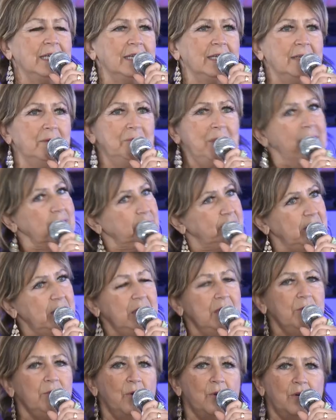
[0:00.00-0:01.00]
Yeah, Mac
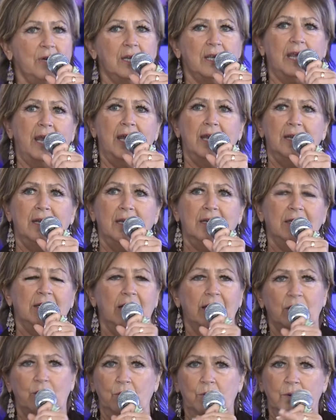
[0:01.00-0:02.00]
Beattie wrote it again.
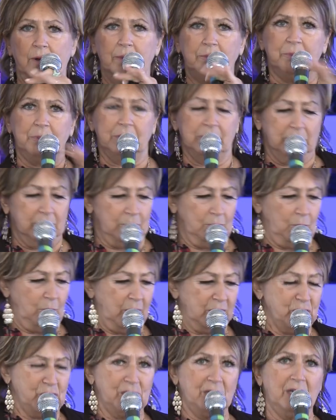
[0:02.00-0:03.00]
I grew up
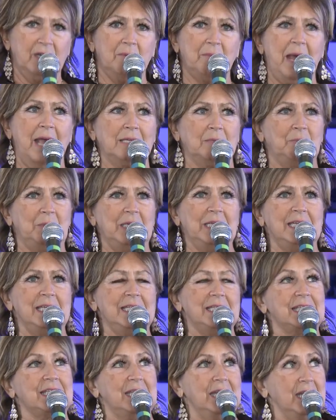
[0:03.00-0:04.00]
watching Mac Beattie
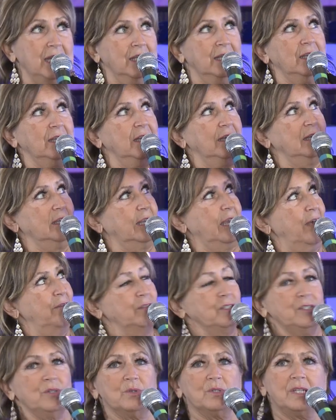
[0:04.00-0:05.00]
sing at
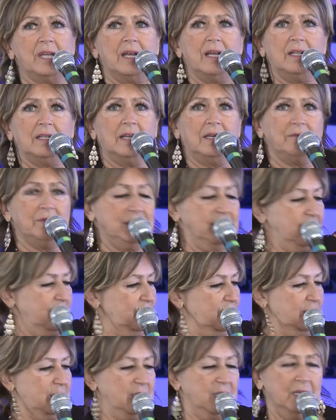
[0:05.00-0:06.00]
Gavin's Hotel. I was
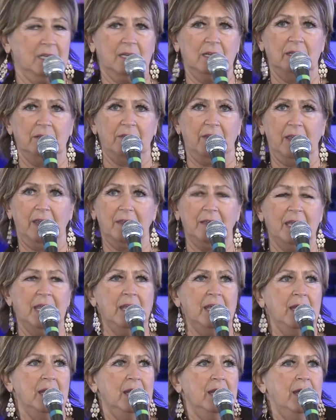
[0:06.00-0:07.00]
just a little thing.
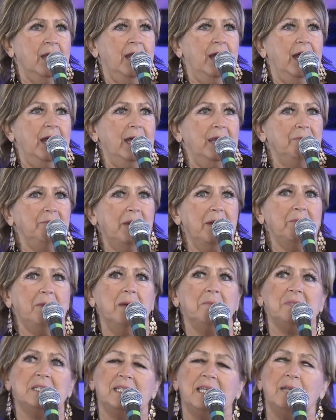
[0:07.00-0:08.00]
And my
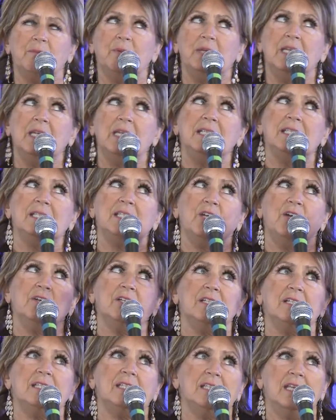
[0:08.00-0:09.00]
mom said when he'd
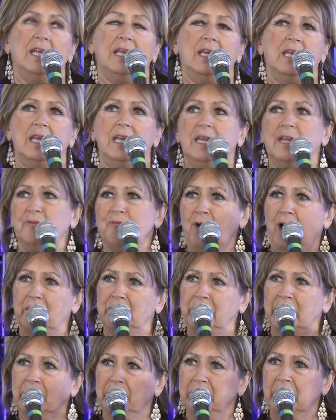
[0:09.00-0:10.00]
start to sing, he and Ron
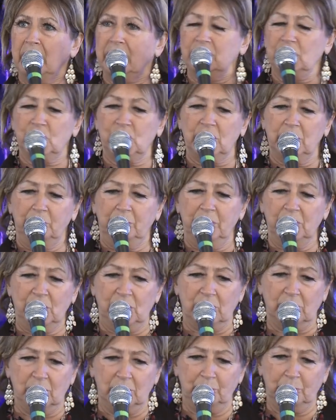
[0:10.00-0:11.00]
McMahon, she'd
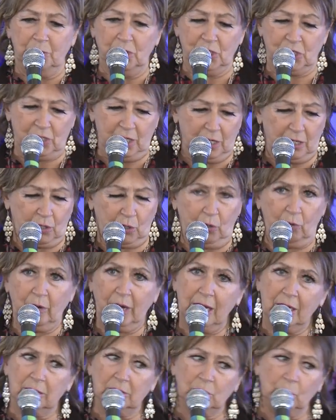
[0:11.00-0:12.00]
push the
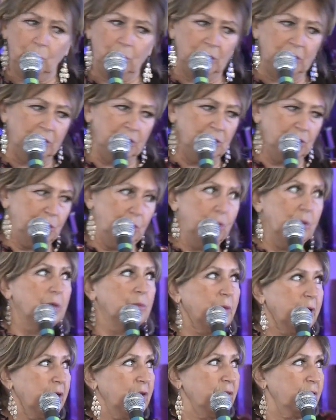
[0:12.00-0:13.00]
cradle toward the door
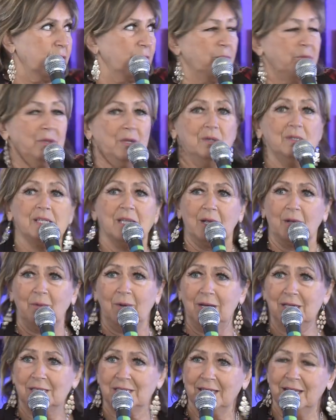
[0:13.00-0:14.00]
where the music
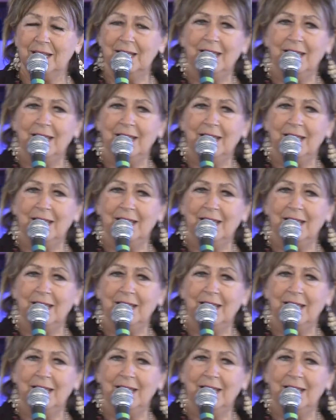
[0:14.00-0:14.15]
was.